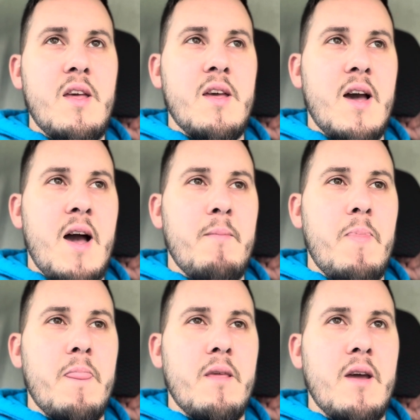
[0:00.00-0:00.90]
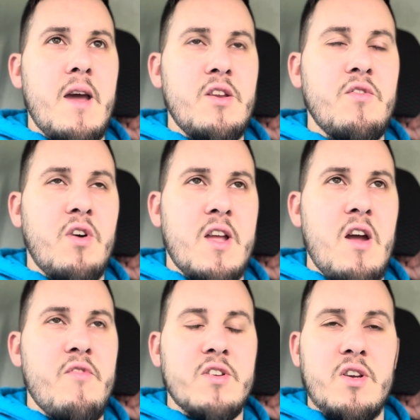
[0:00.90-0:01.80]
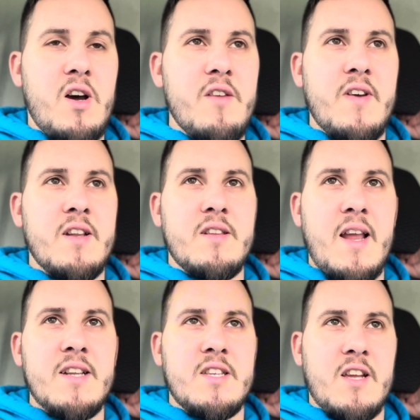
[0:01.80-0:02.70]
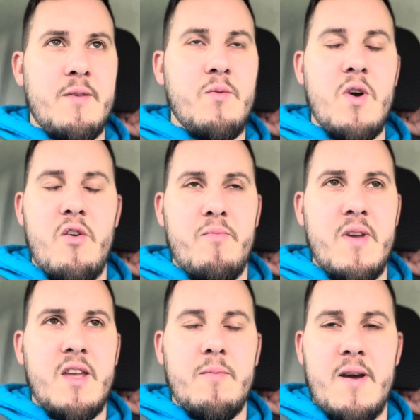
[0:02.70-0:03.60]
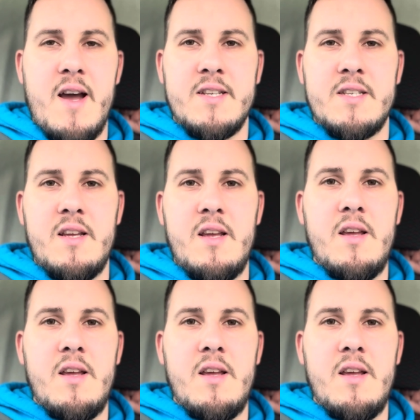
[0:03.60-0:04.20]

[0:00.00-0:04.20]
And you've got to get over it. So I've had lads that come and work with me in the past